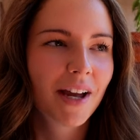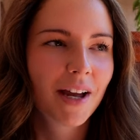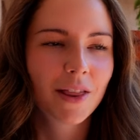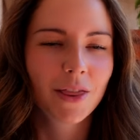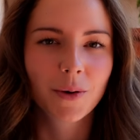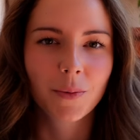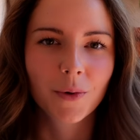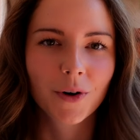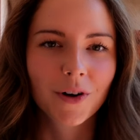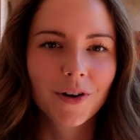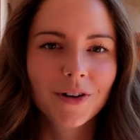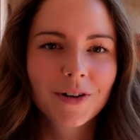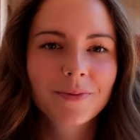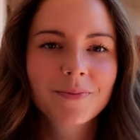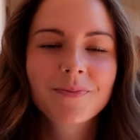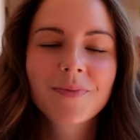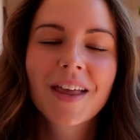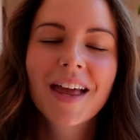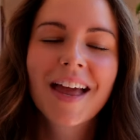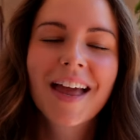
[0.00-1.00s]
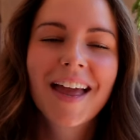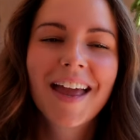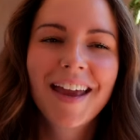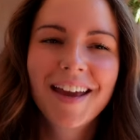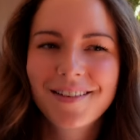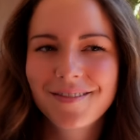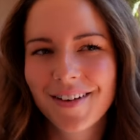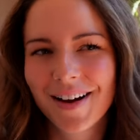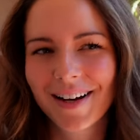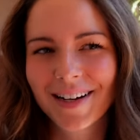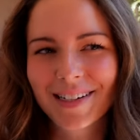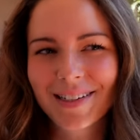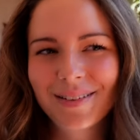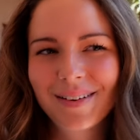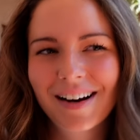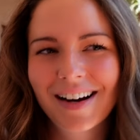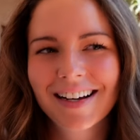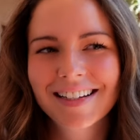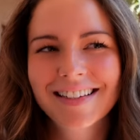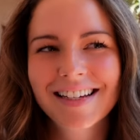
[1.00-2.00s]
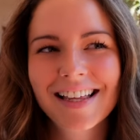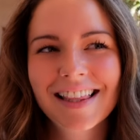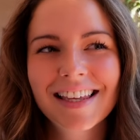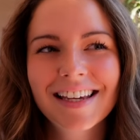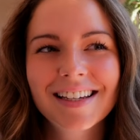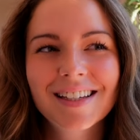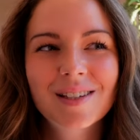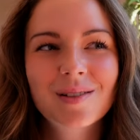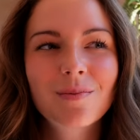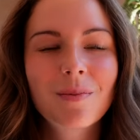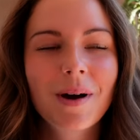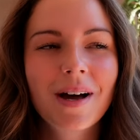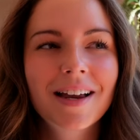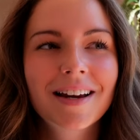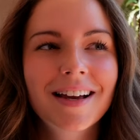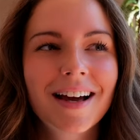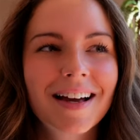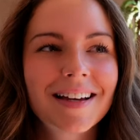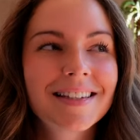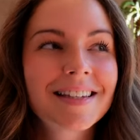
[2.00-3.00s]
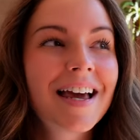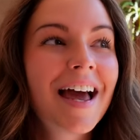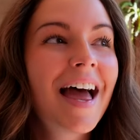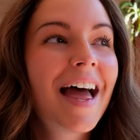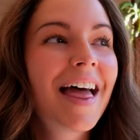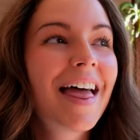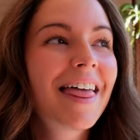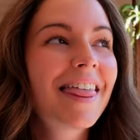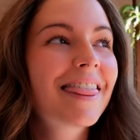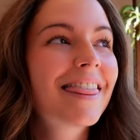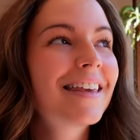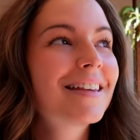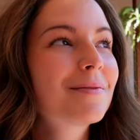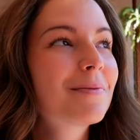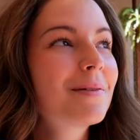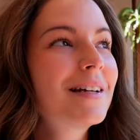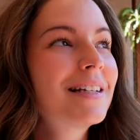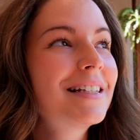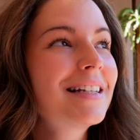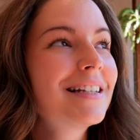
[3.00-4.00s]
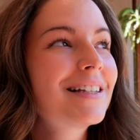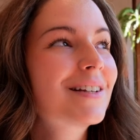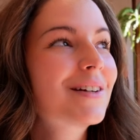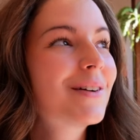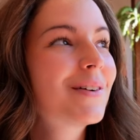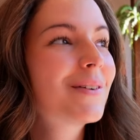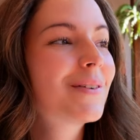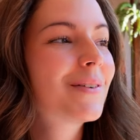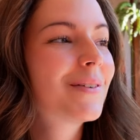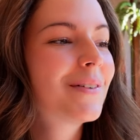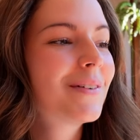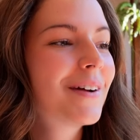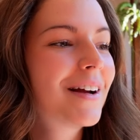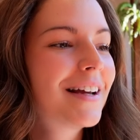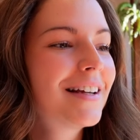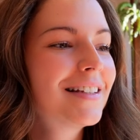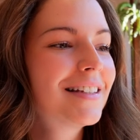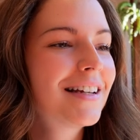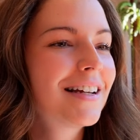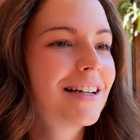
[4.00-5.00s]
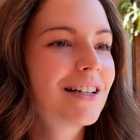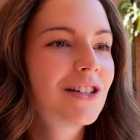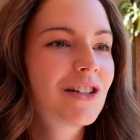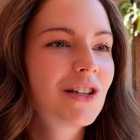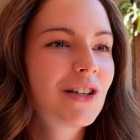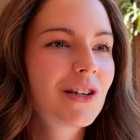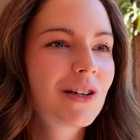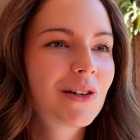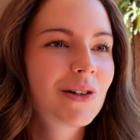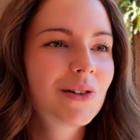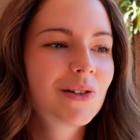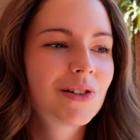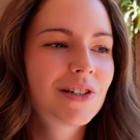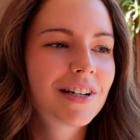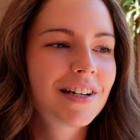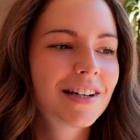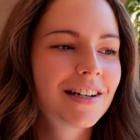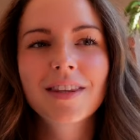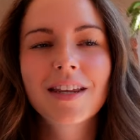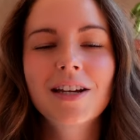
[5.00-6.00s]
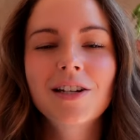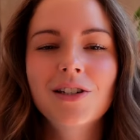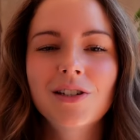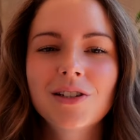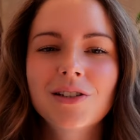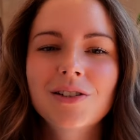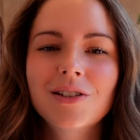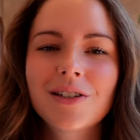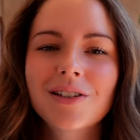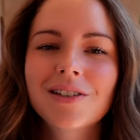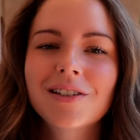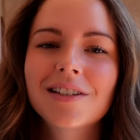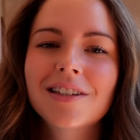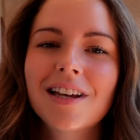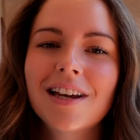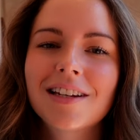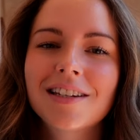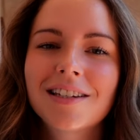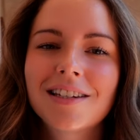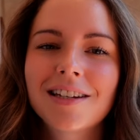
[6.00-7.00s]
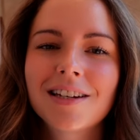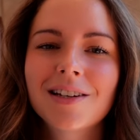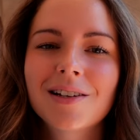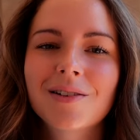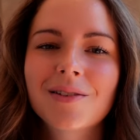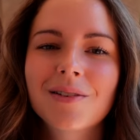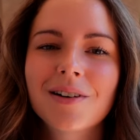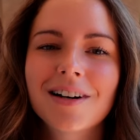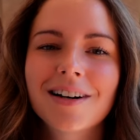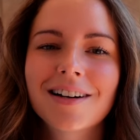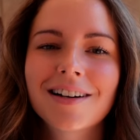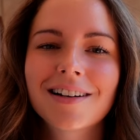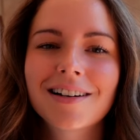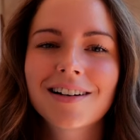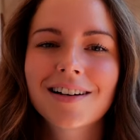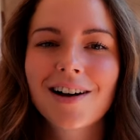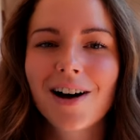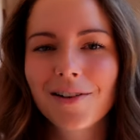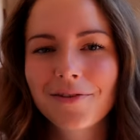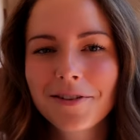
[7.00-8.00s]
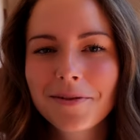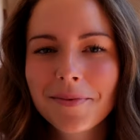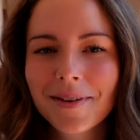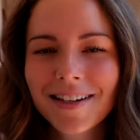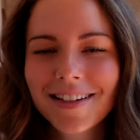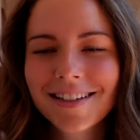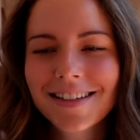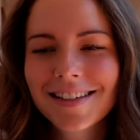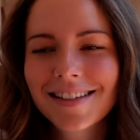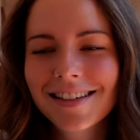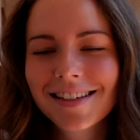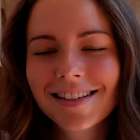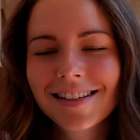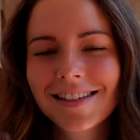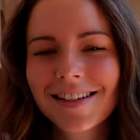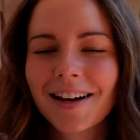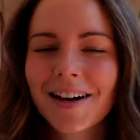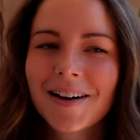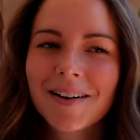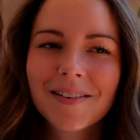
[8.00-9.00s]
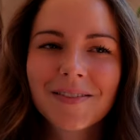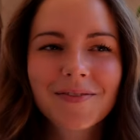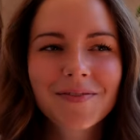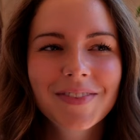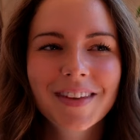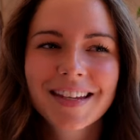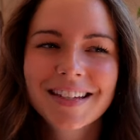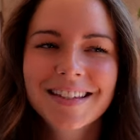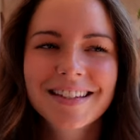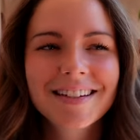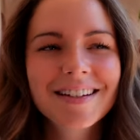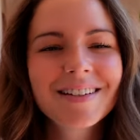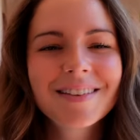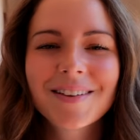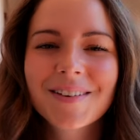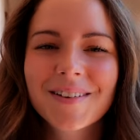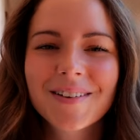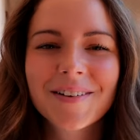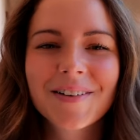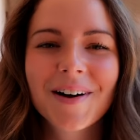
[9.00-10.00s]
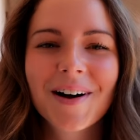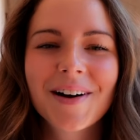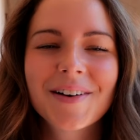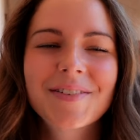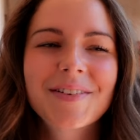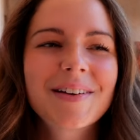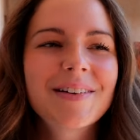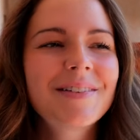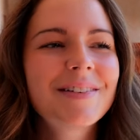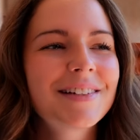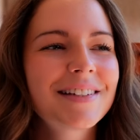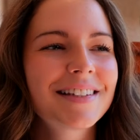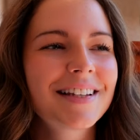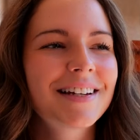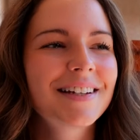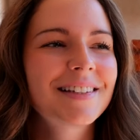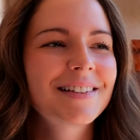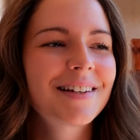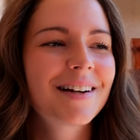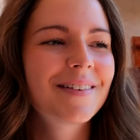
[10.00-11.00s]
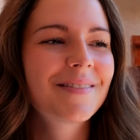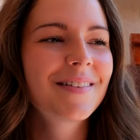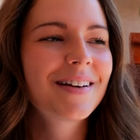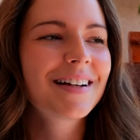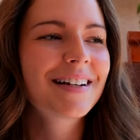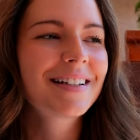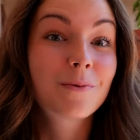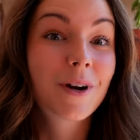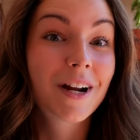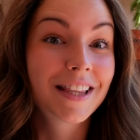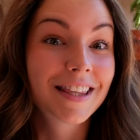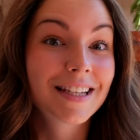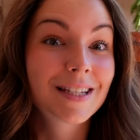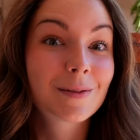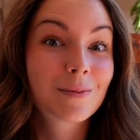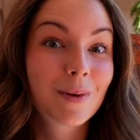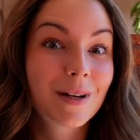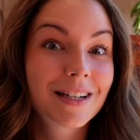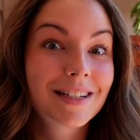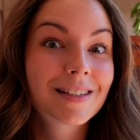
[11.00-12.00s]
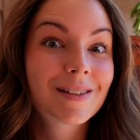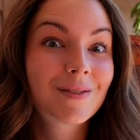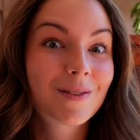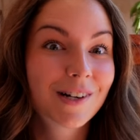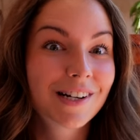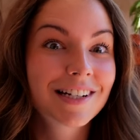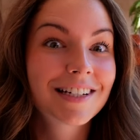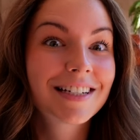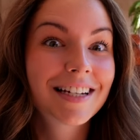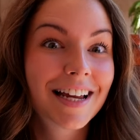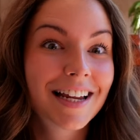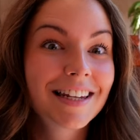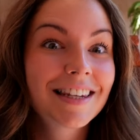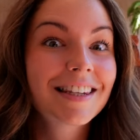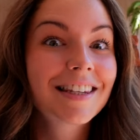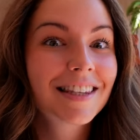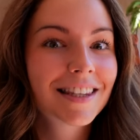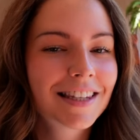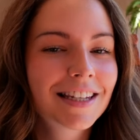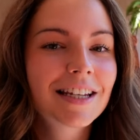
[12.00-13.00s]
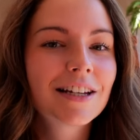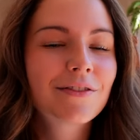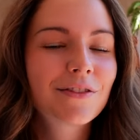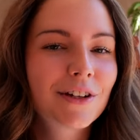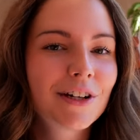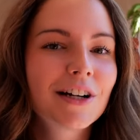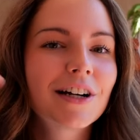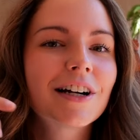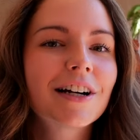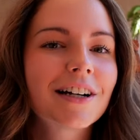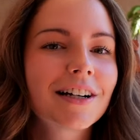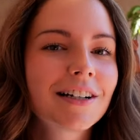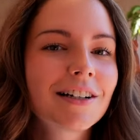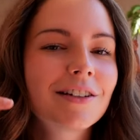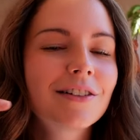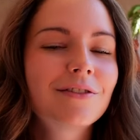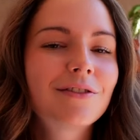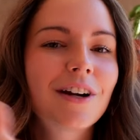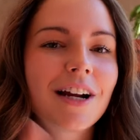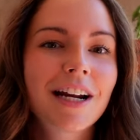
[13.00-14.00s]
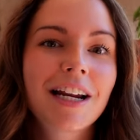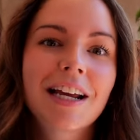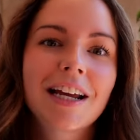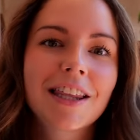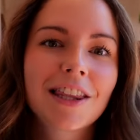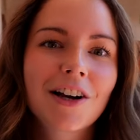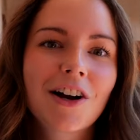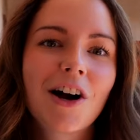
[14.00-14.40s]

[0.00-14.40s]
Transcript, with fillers: in the world, in my experience at least. But guys, this place is crazy. It's huge, and they do use Antigua coffee beans, so it's still local coffee. We're just at a Starbucks. Rate this place one to ten. Leave your rating in the